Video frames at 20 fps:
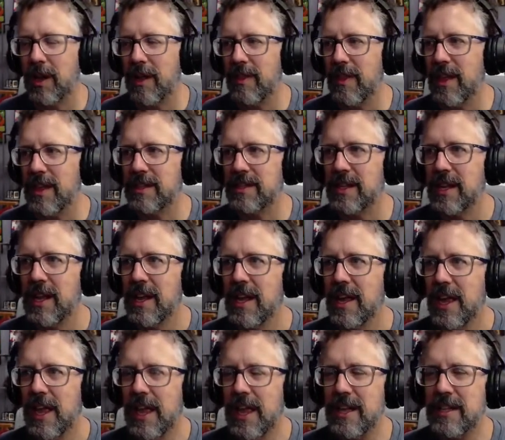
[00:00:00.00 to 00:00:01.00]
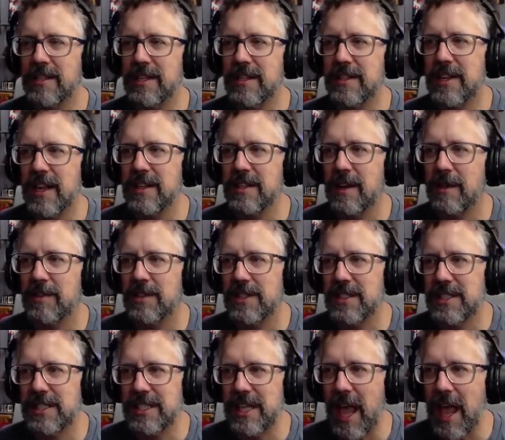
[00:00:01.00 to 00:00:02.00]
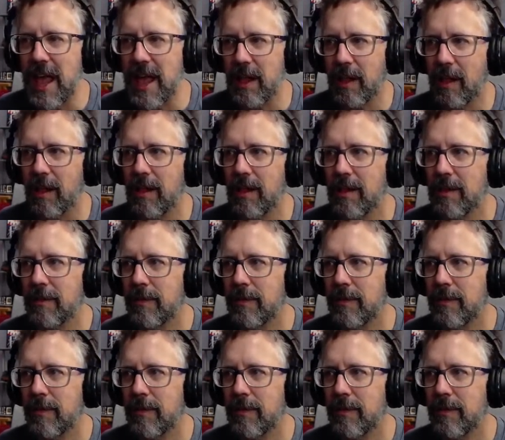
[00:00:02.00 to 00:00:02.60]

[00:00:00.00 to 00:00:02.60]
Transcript: on this is the sense of scale.